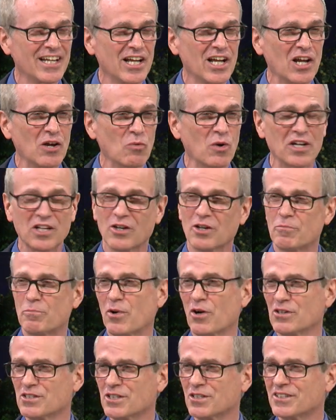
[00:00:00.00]
and what your
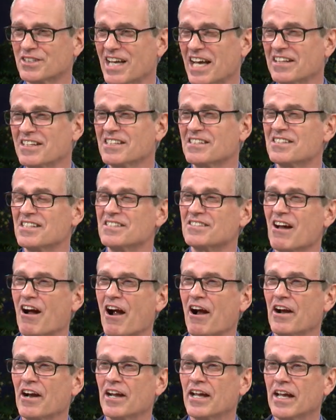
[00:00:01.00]
personal tendencies are.